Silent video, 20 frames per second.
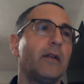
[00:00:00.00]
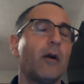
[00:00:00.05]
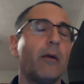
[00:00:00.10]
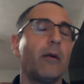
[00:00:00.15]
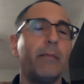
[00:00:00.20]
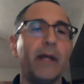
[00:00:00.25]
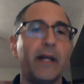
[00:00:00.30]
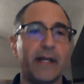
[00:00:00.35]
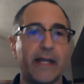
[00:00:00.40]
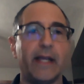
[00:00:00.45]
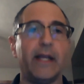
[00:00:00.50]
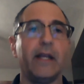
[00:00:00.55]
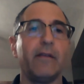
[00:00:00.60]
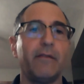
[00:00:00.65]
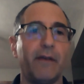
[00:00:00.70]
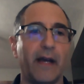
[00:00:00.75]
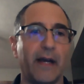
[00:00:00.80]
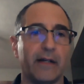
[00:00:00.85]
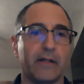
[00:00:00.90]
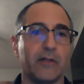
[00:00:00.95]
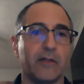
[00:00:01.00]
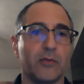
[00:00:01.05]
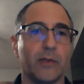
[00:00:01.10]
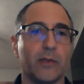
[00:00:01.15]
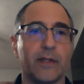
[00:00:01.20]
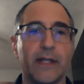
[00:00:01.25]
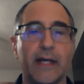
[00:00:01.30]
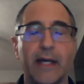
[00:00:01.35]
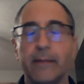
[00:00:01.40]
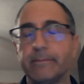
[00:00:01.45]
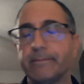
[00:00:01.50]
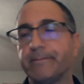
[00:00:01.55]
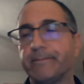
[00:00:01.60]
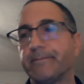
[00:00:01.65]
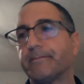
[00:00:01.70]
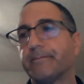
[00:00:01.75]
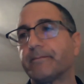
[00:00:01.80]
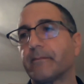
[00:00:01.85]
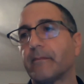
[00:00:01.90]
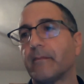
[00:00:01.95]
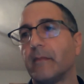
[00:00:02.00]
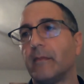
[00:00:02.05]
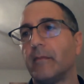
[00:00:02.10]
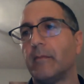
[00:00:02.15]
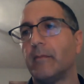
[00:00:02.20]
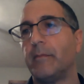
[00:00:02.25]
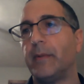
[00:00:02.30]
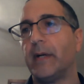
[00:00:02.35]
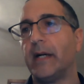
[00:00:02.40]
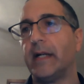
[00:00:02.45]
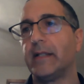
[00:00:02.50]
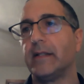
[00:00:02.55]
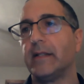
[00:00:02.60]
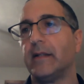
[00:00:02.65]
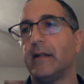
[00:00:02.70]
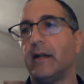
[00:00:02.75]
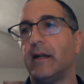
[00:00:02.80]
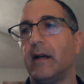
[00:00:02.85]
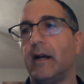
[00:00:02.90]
There are mitigating factors with that, but